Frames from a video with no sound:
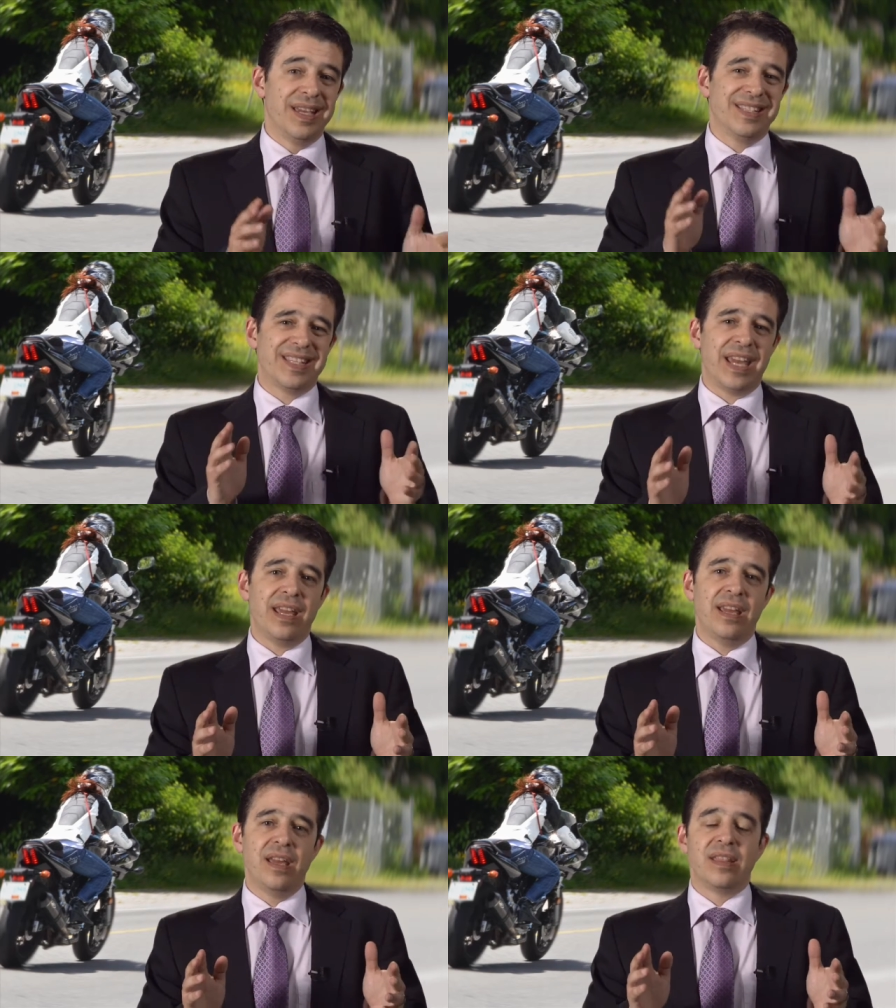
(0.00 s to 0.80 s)

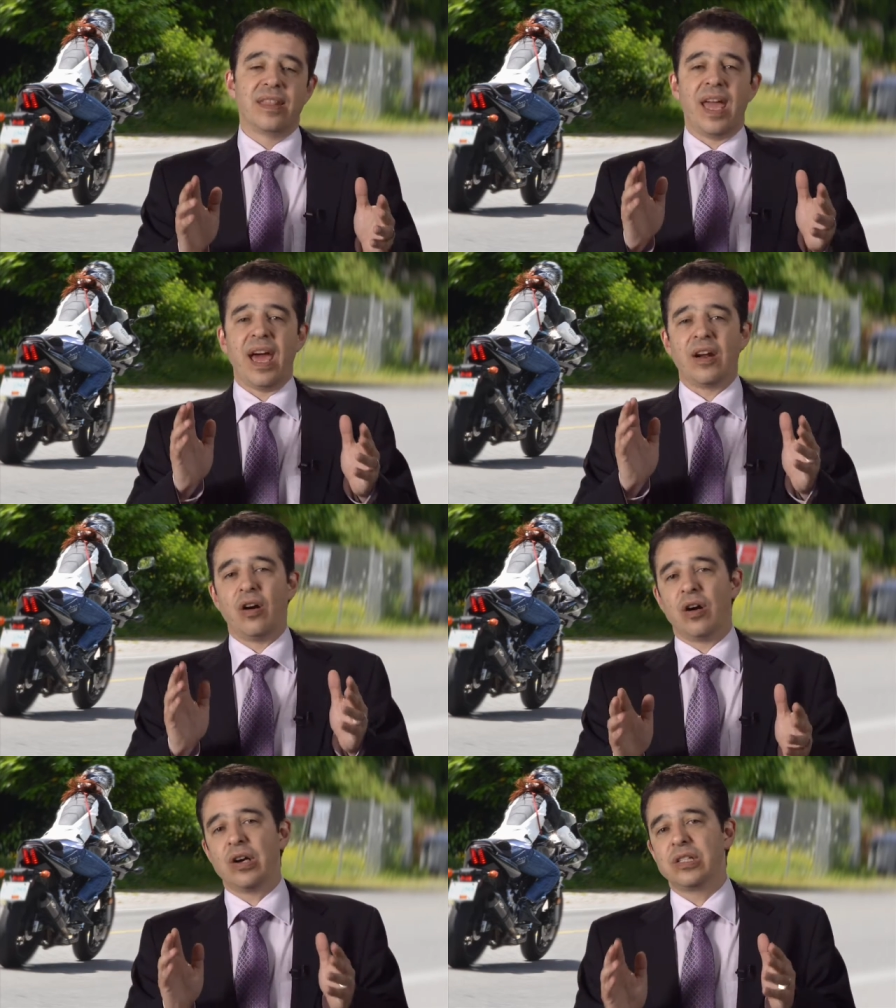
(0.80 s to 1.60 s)
say they had a
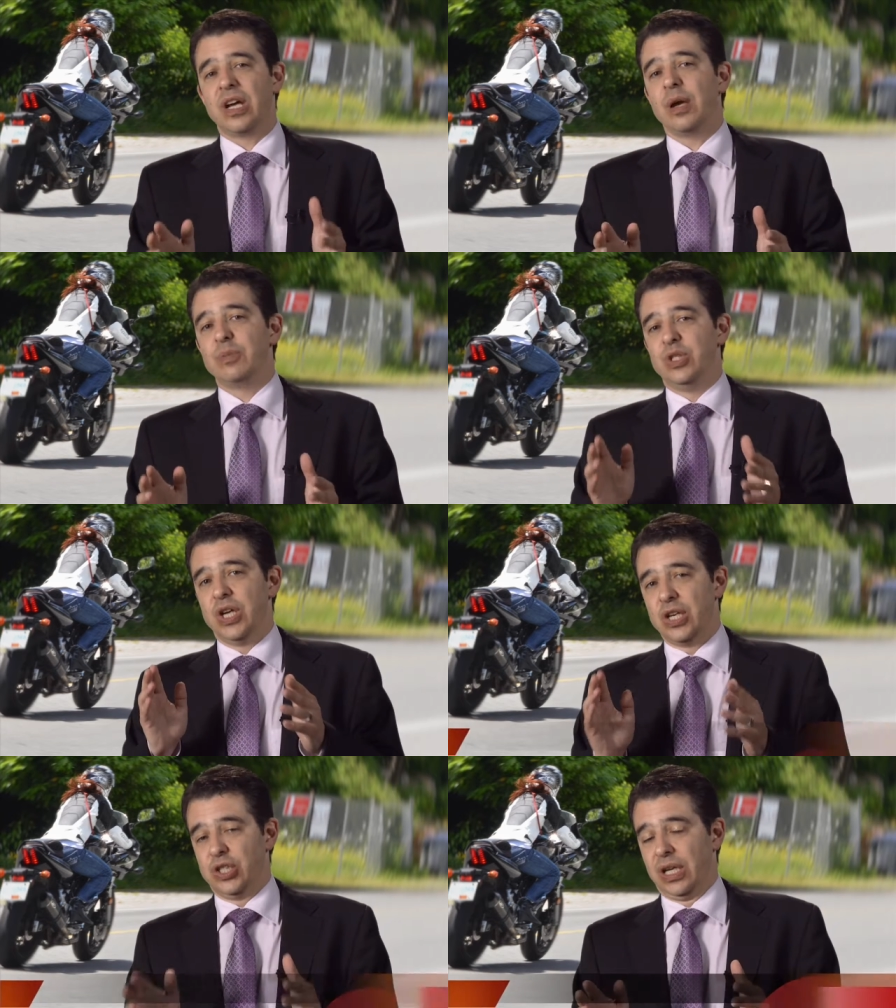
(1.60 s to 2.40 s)
hard time
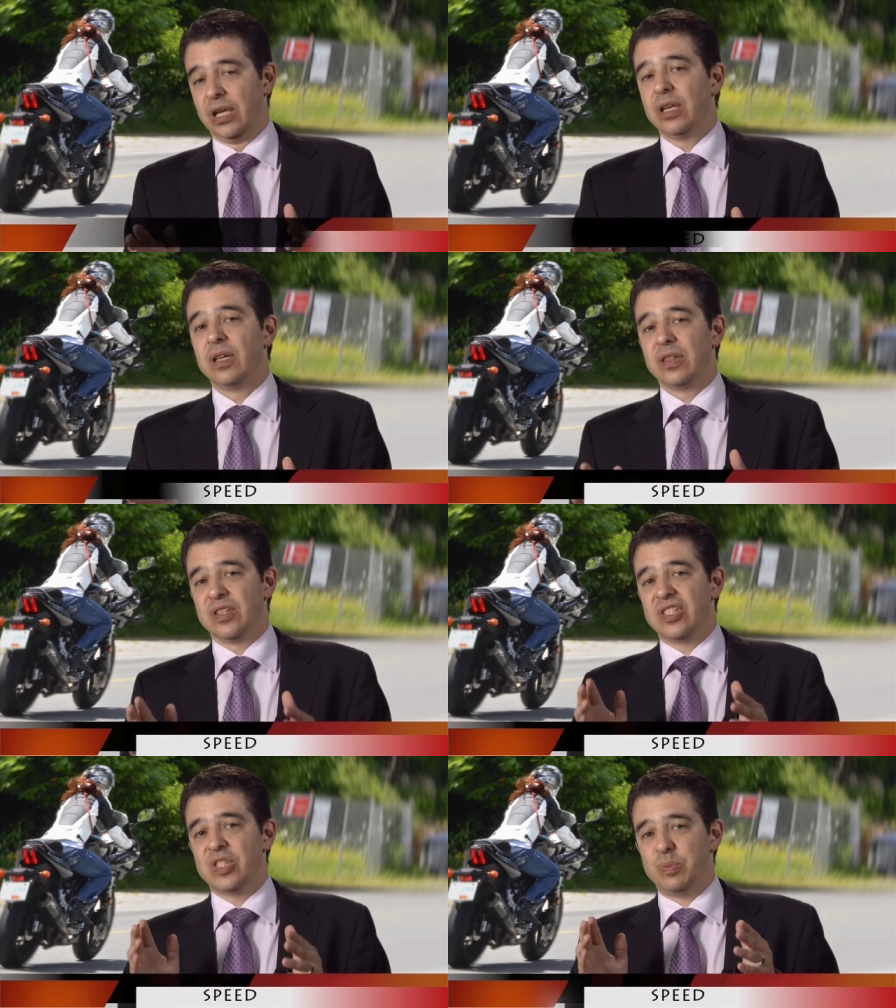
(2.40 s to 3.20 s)
judging the
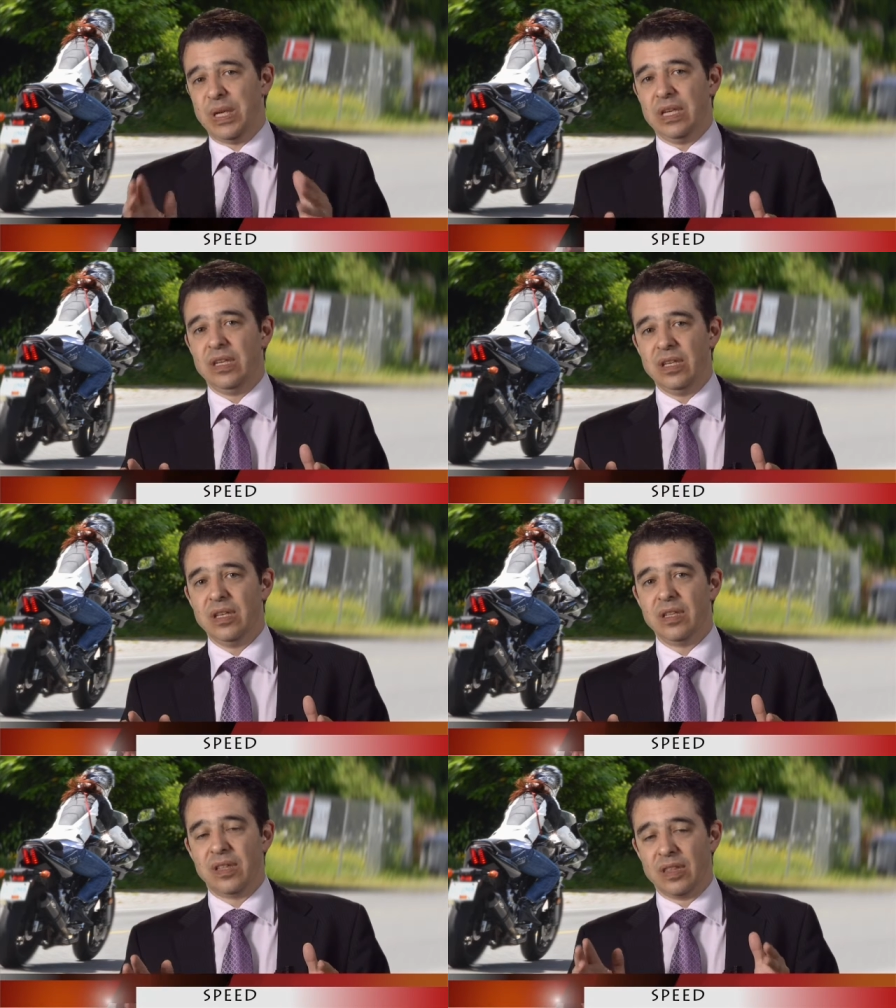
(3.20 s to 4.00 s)
speed
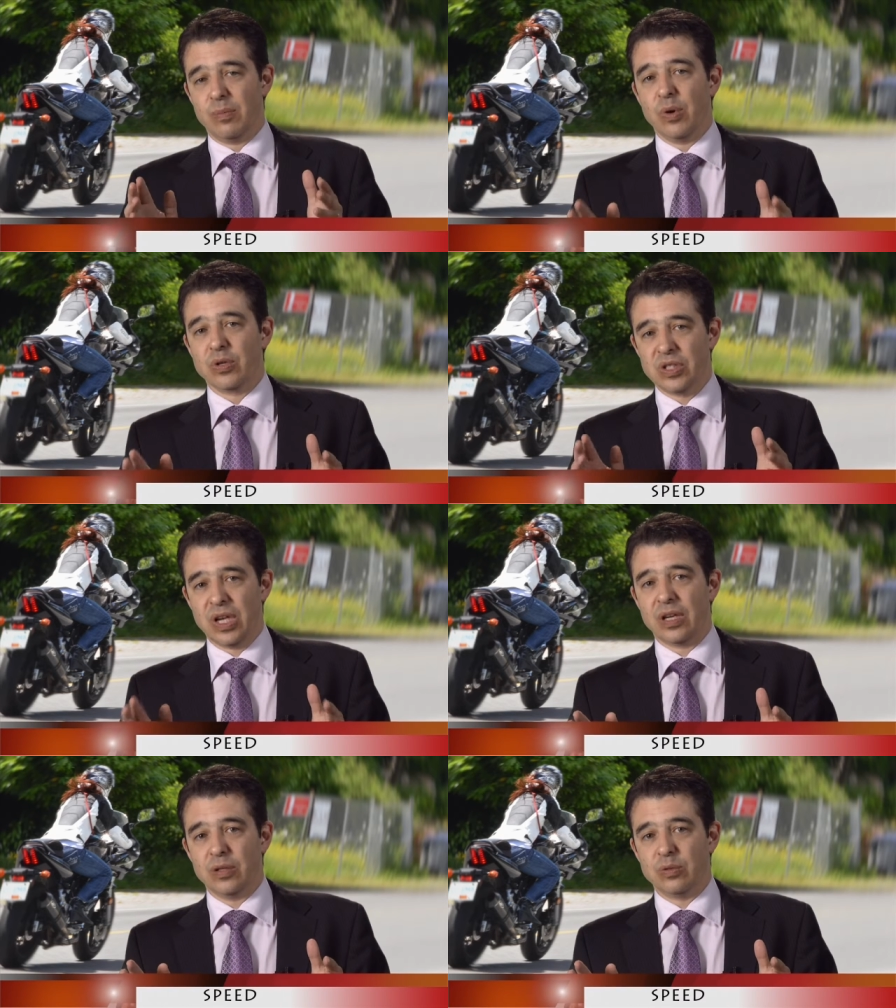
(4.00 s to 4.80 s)
that the
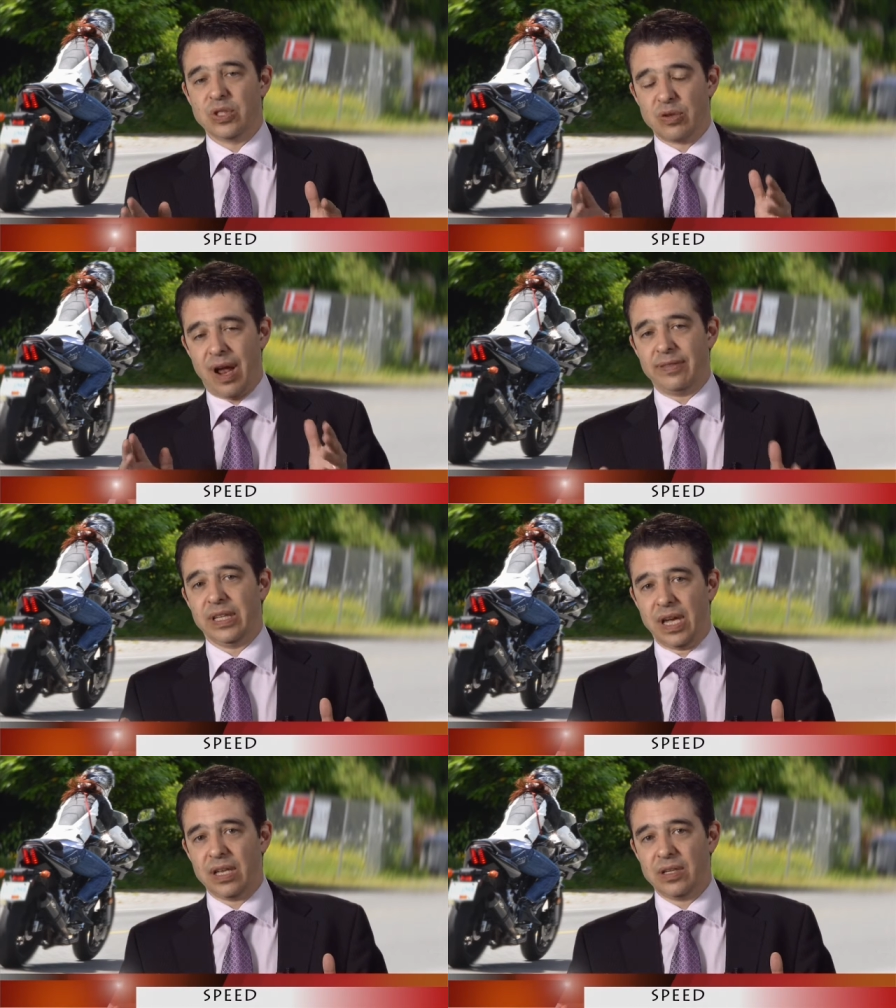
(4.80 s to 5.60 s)
motorcycle was
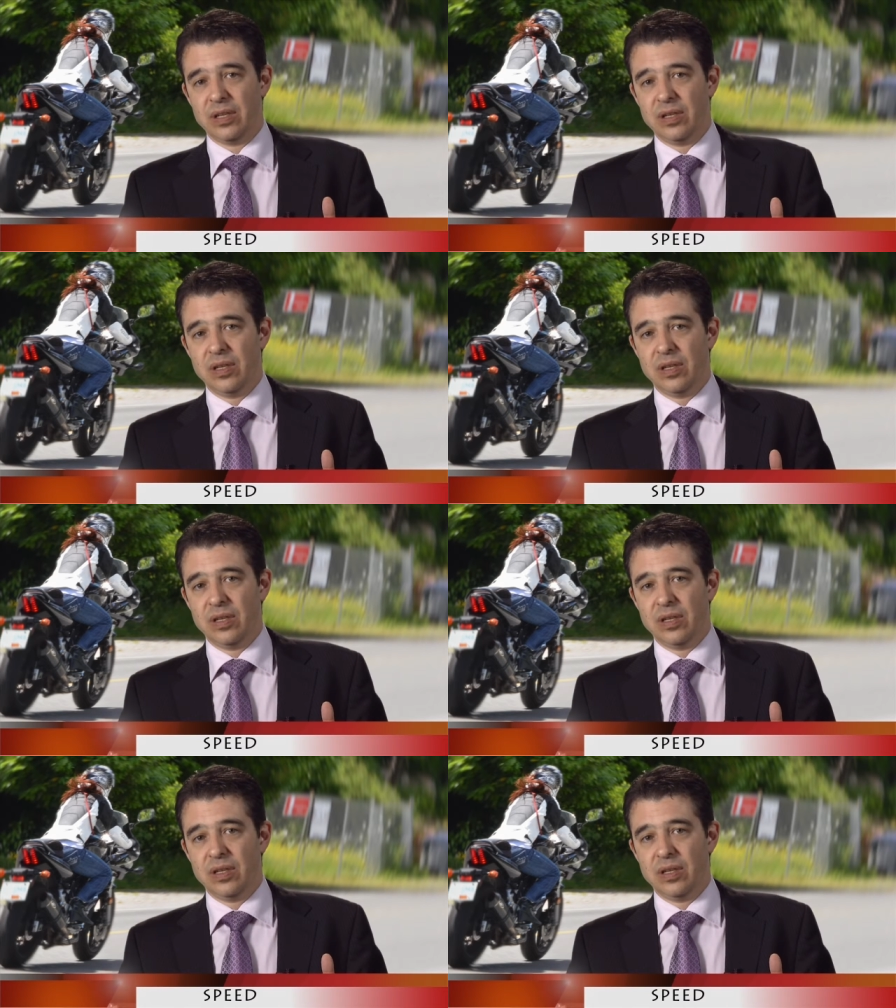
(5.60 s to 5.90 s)
traveling at.